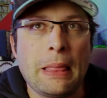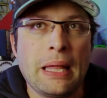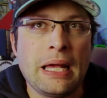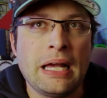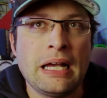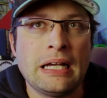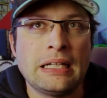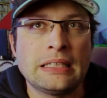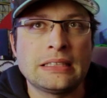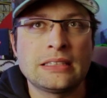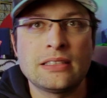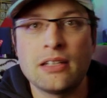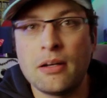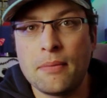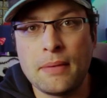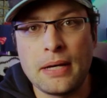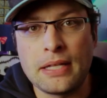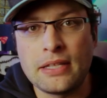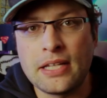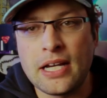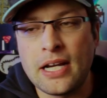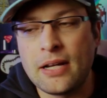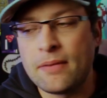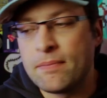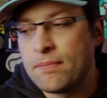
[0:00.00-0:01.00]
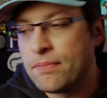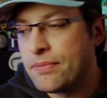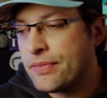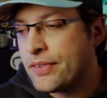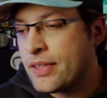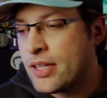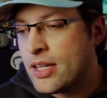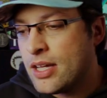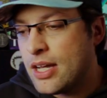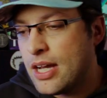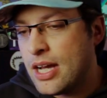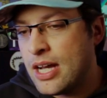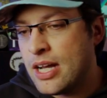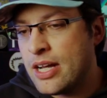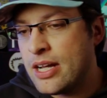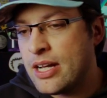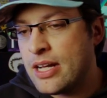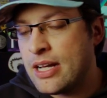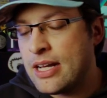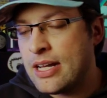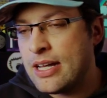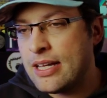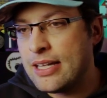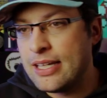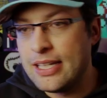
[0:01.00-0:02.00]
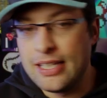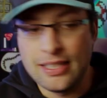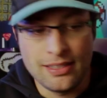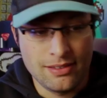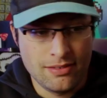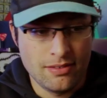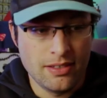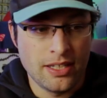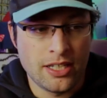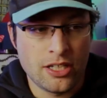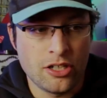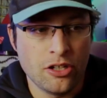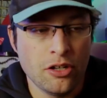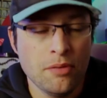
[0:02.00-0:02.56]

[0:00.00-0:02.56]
Yeah, it's not about that. It